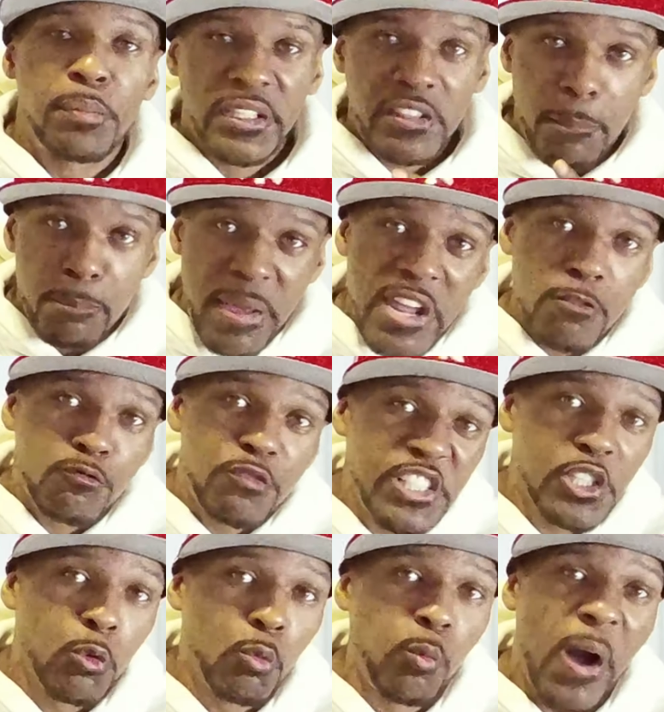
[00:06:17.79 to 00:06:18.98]
But the main
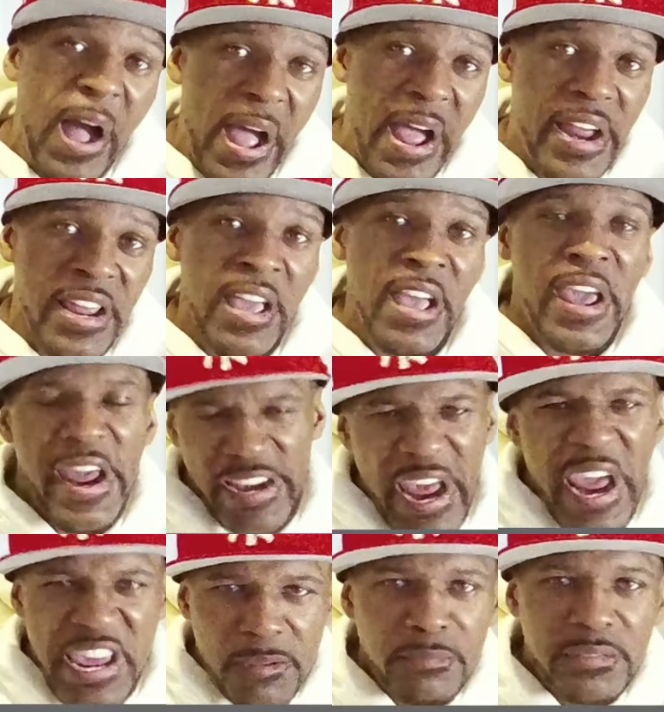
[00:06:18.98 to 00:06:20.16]
reason why, and
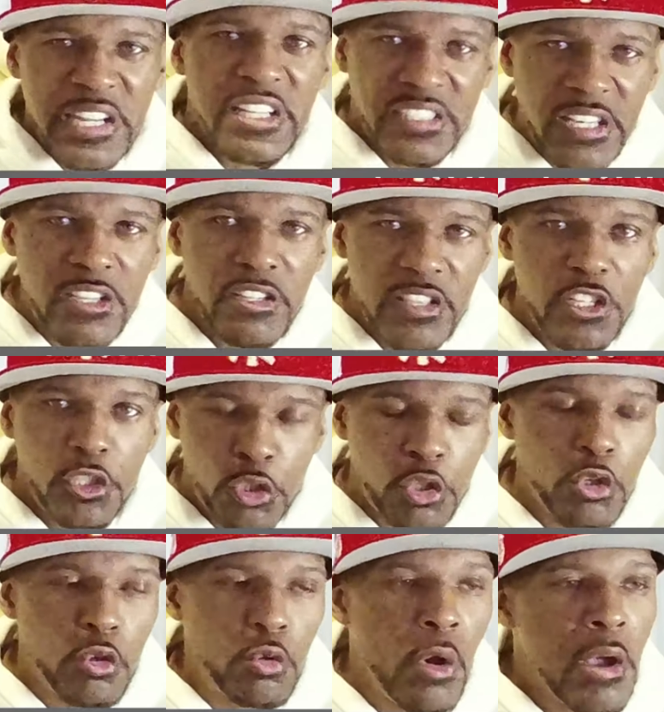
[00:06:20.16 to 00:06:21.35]
AMD will tell you this
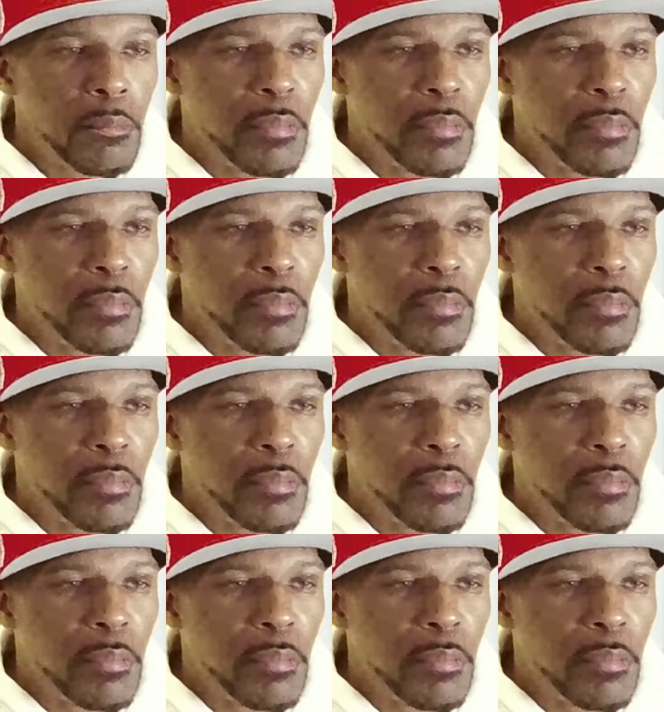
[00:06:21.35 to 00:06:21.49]
too,